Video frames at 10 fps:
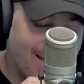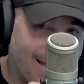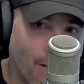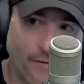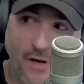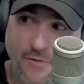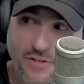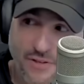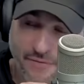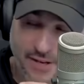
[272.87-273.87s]
Elko
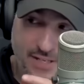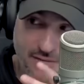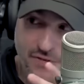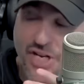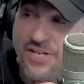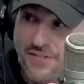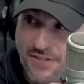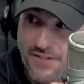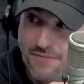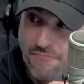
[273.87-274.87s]
is a defensive genius.